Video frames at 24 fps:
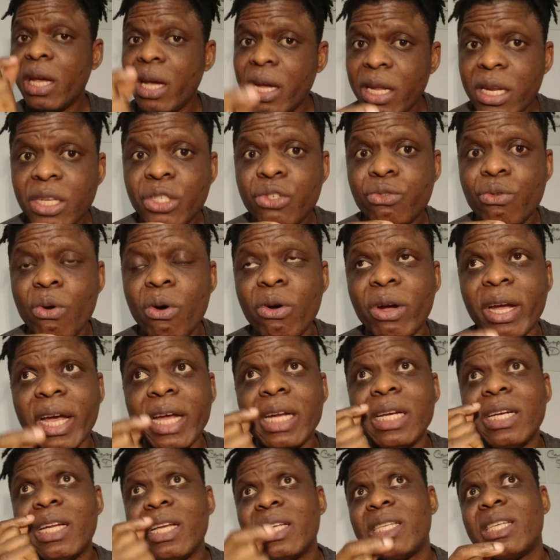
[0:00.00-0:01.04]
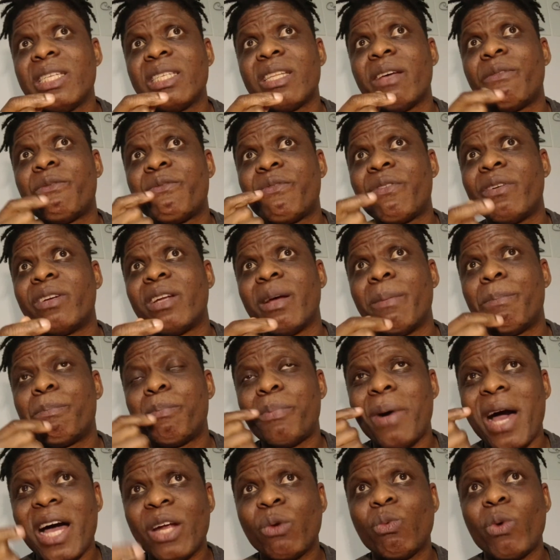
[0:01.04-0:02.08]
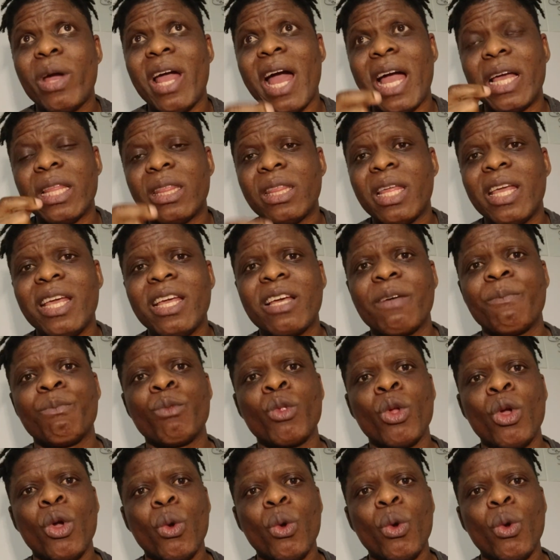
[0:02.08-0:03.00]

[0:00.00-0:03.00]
It is wrong. And this is the part where I think